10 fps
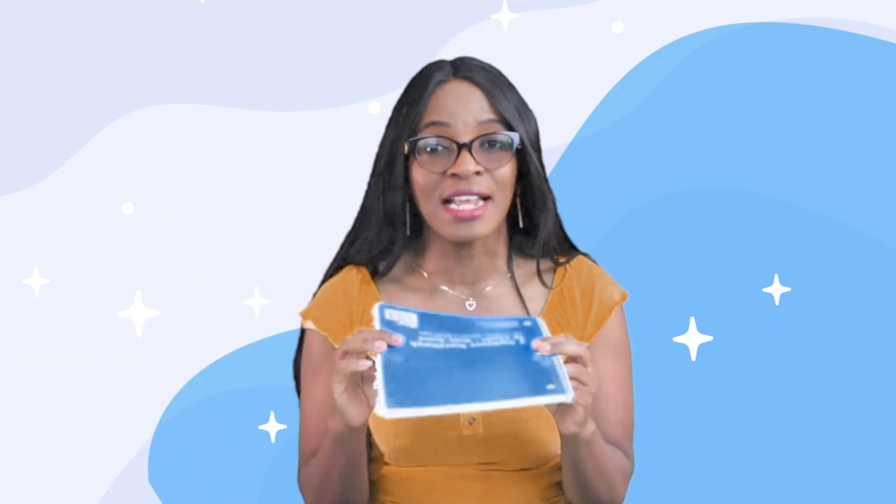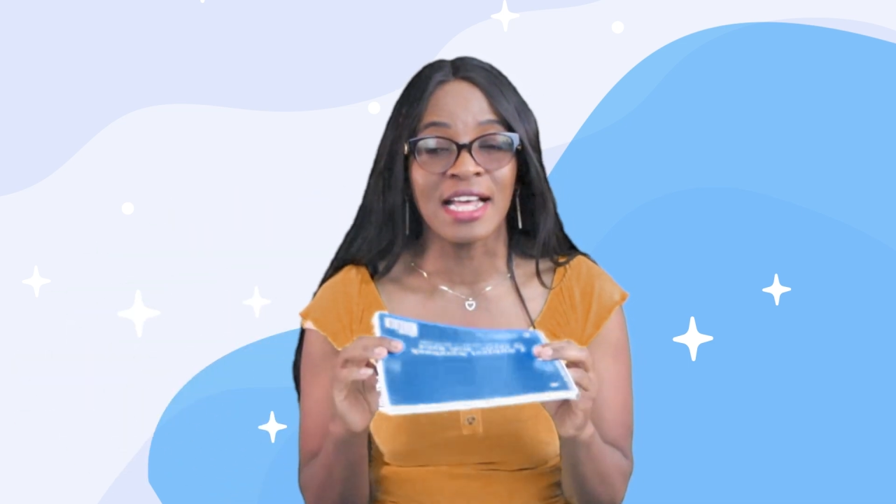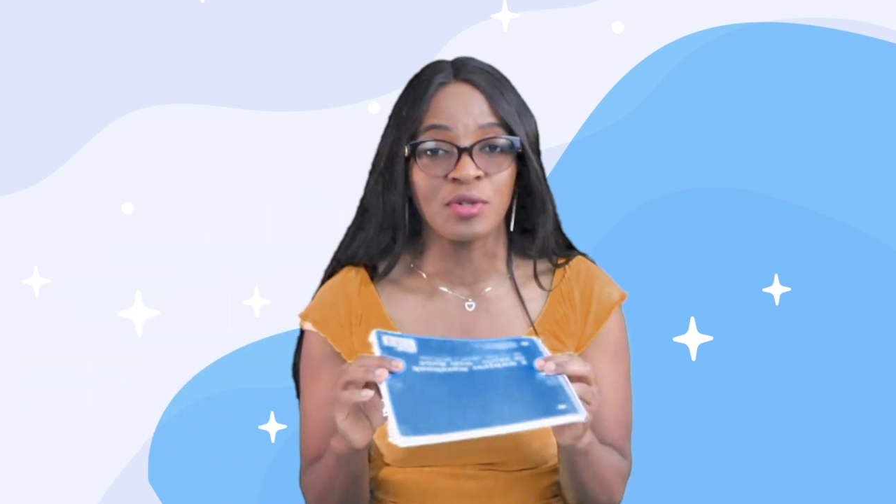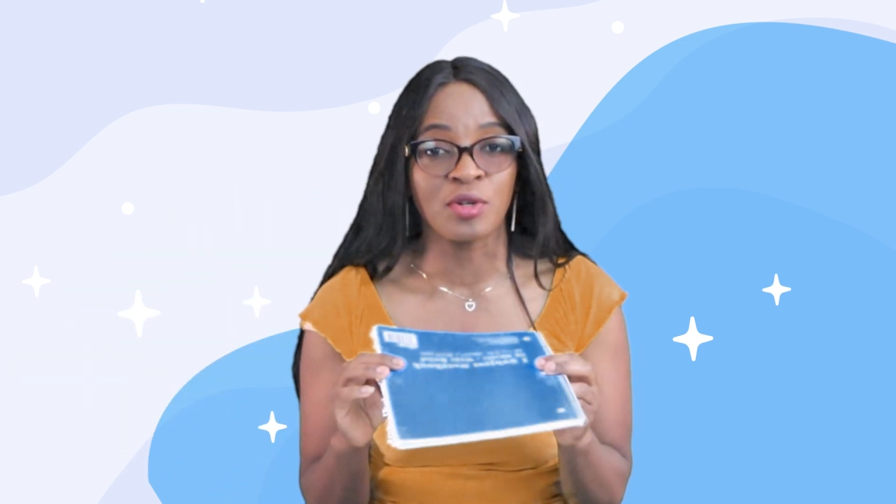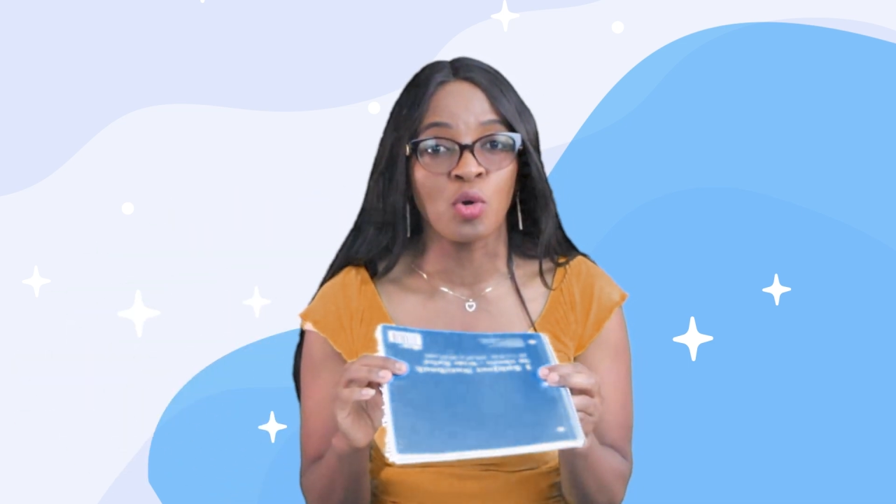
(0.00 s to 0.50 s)

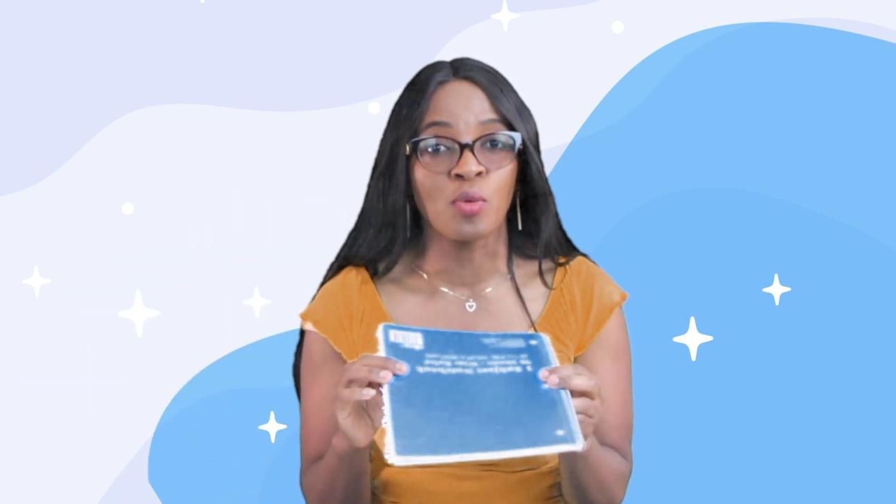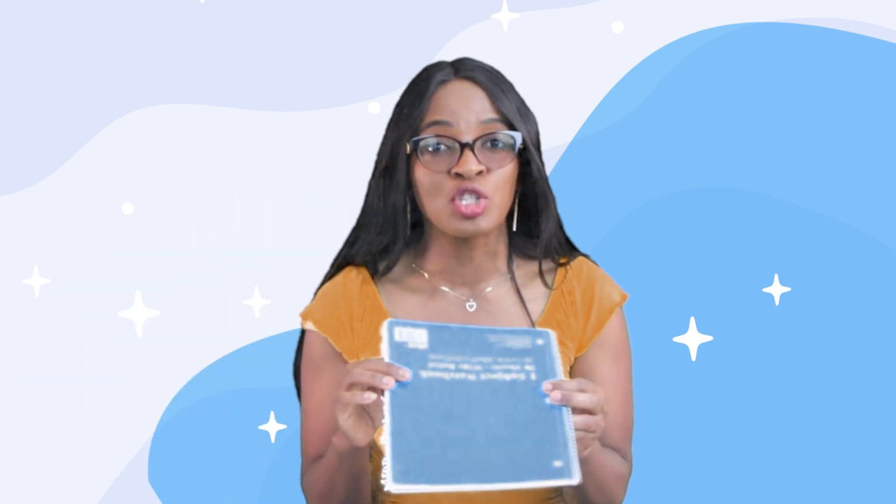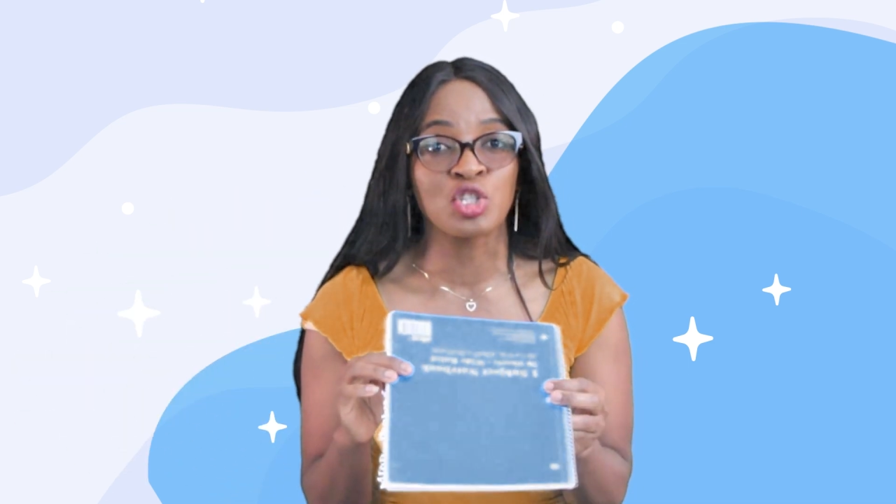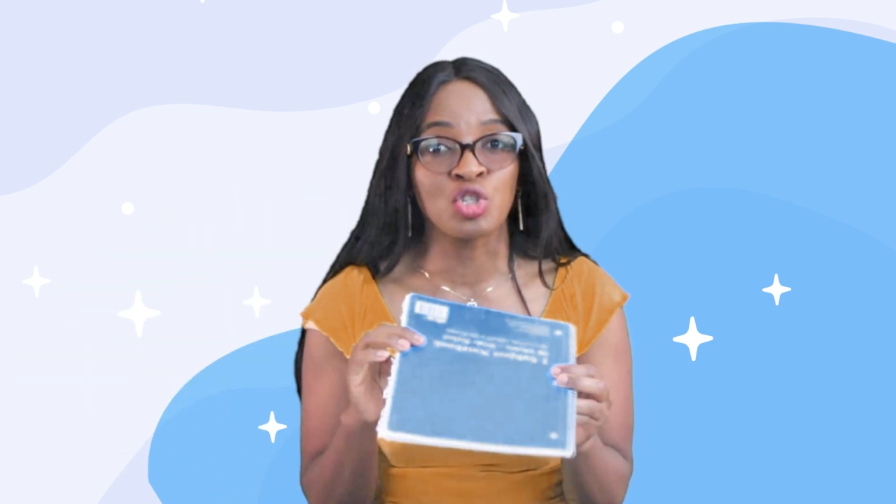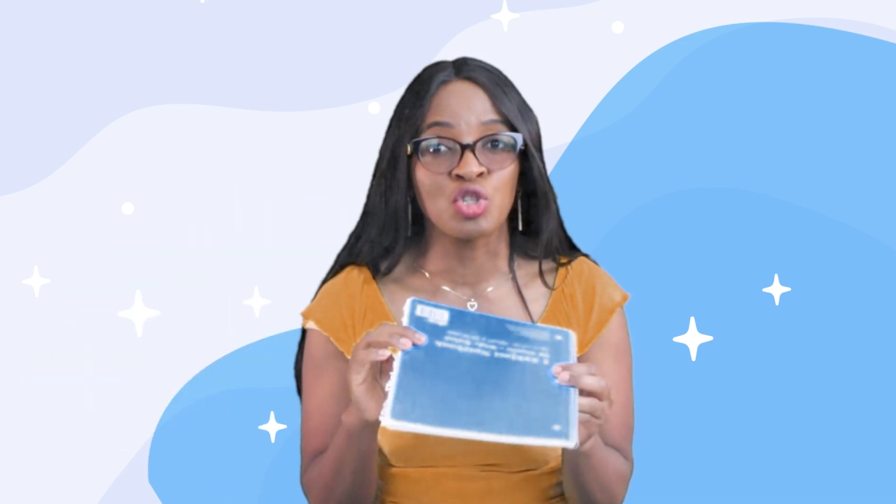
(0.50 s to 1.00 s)
that you're
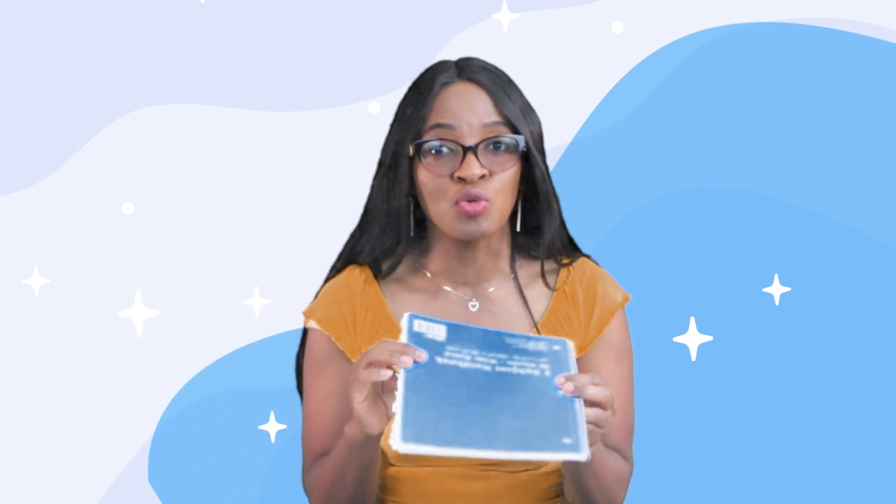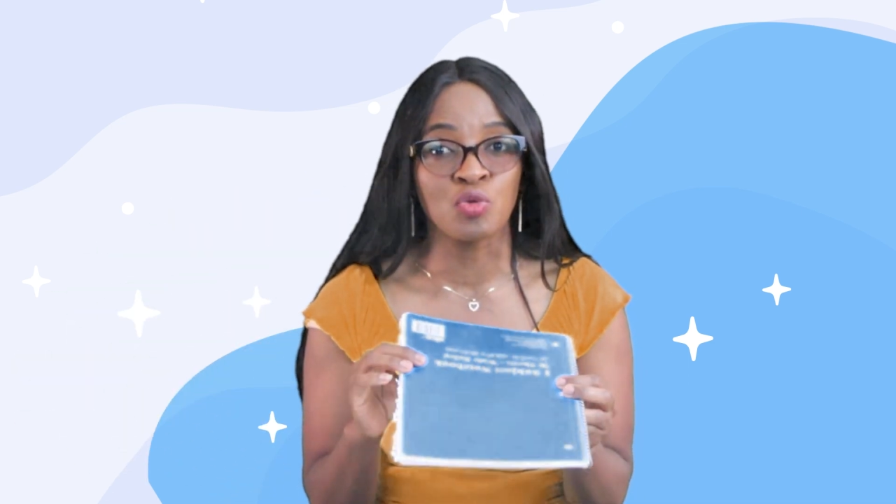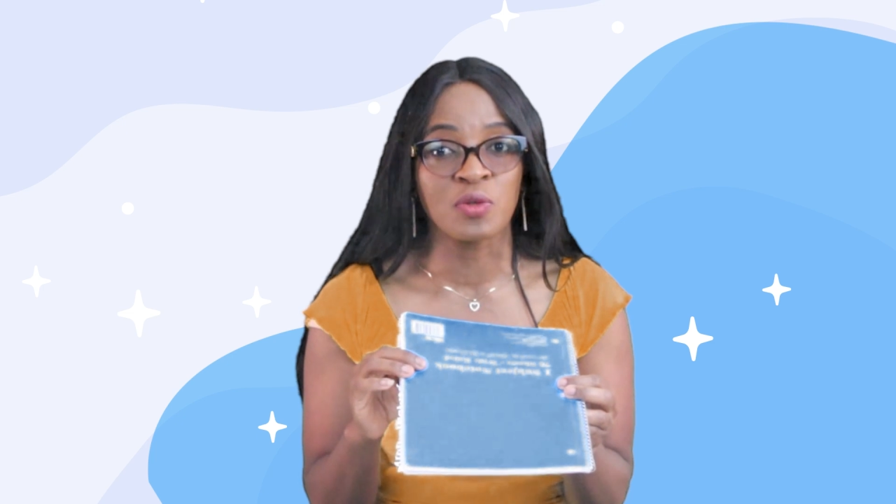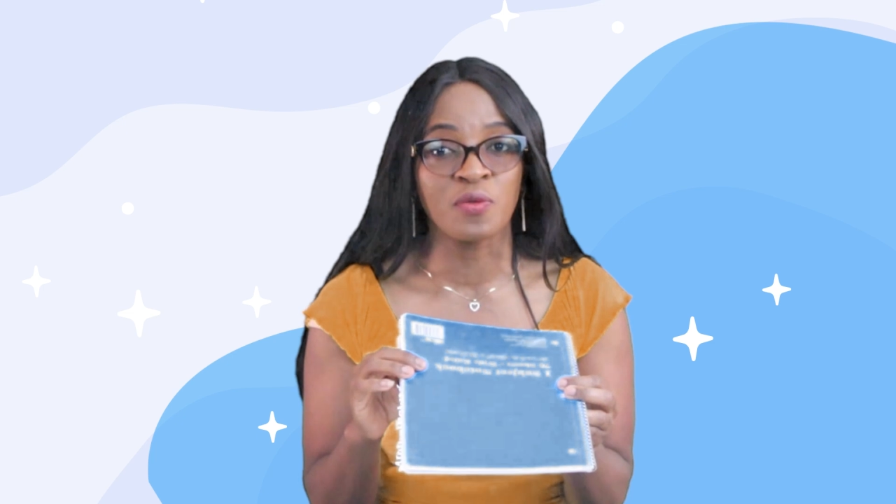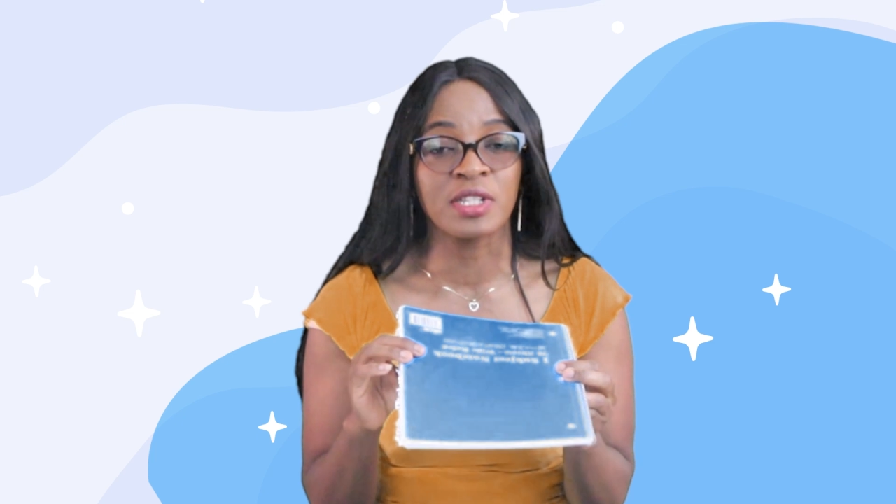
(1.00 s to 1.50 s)
going to
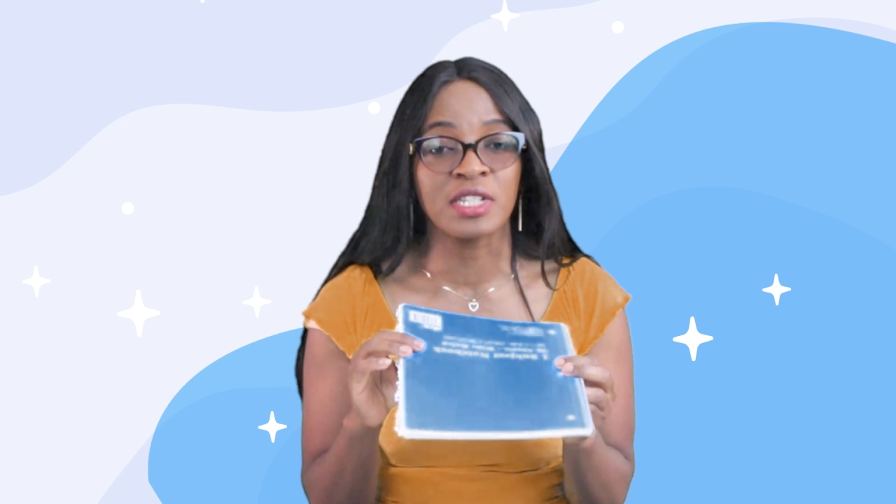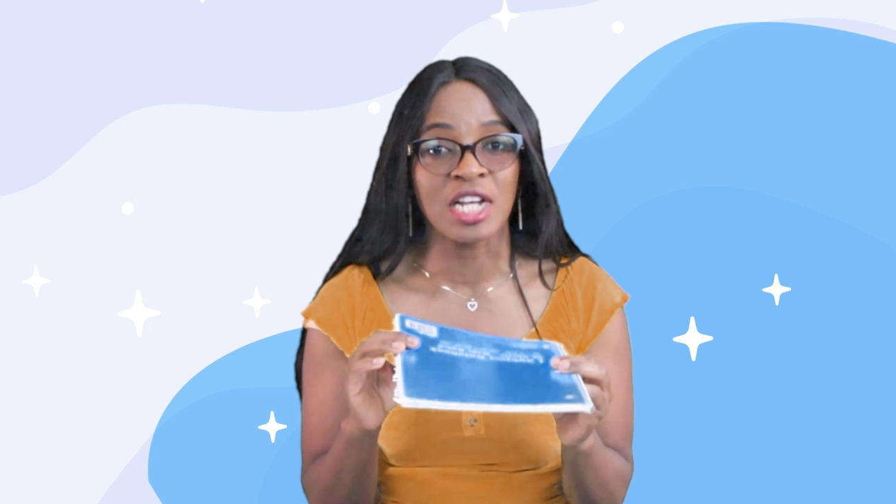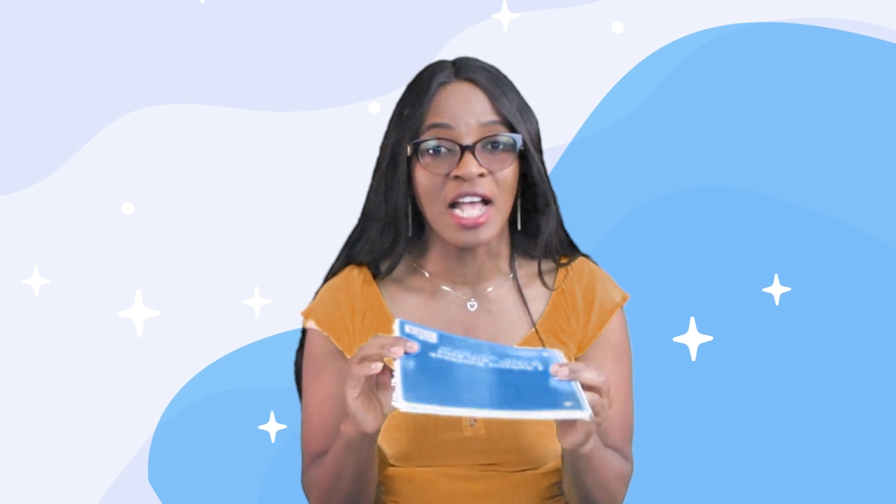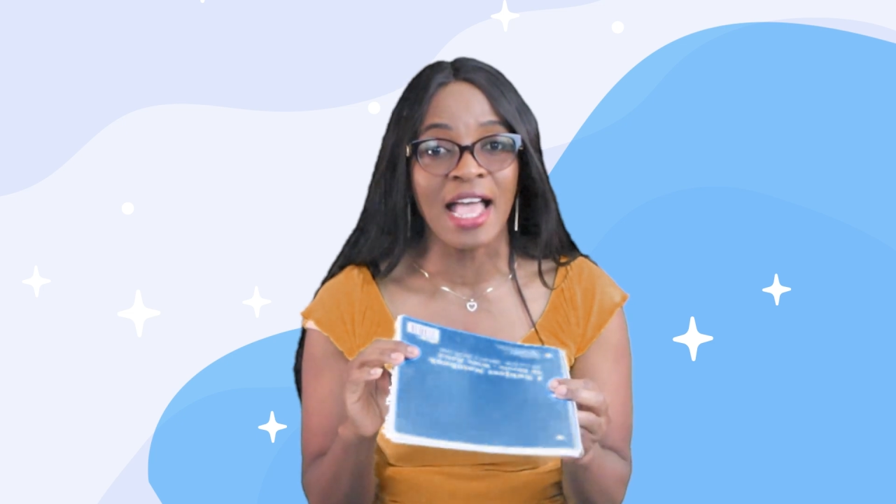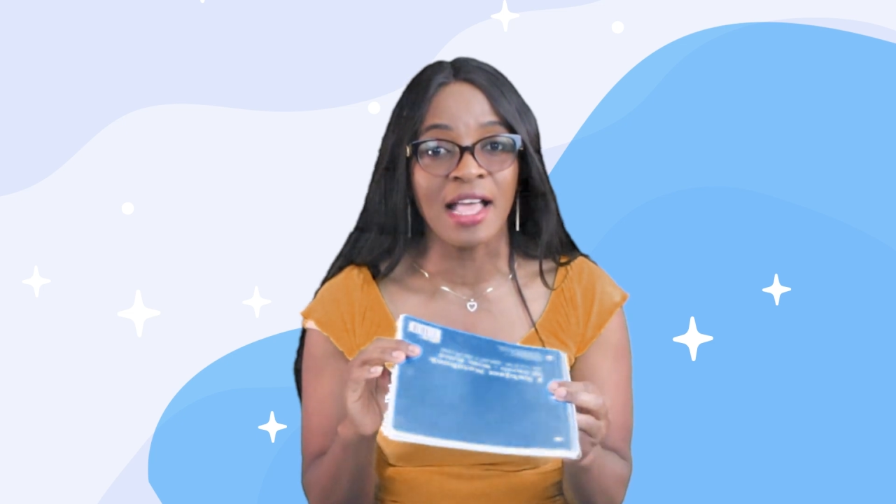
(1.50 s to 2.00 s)
use for the
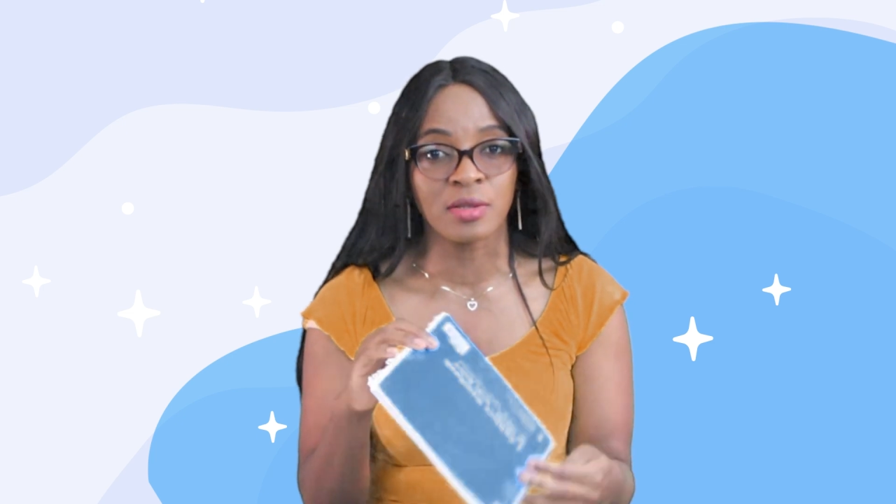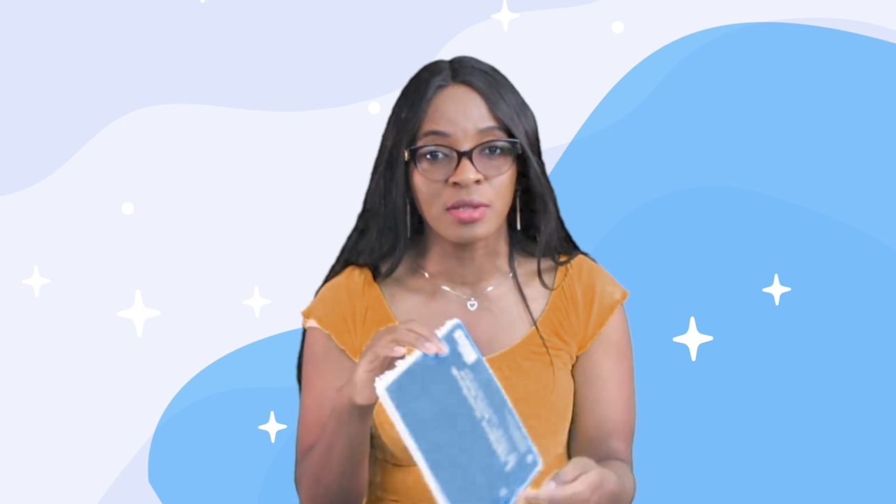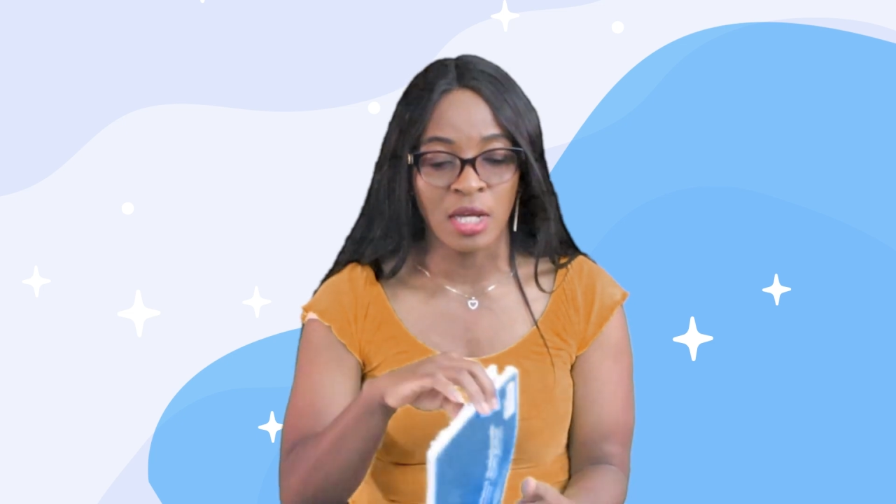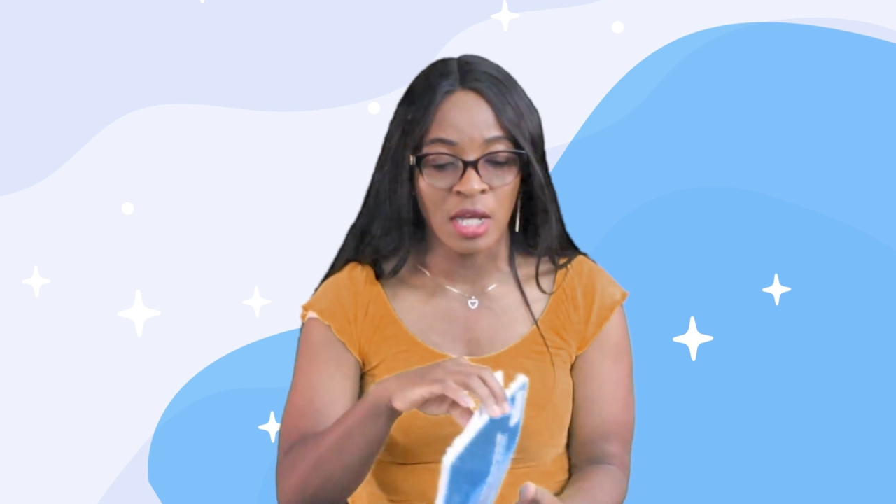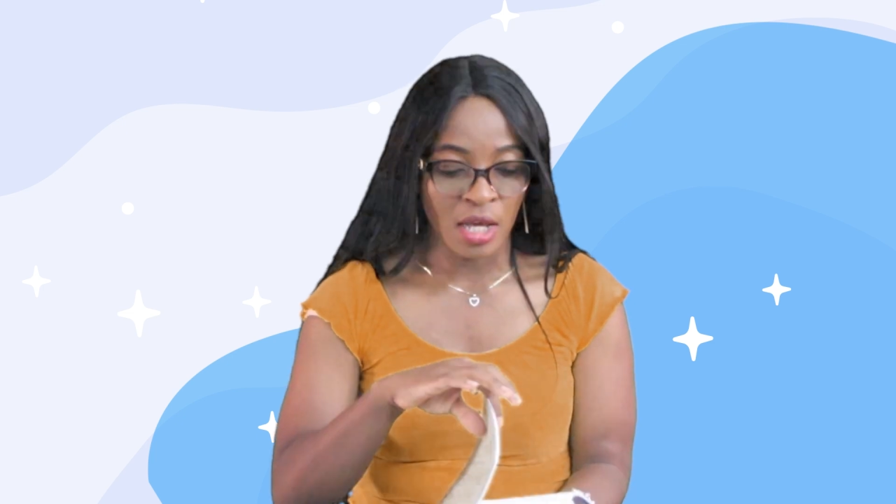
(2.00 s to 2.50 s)
child.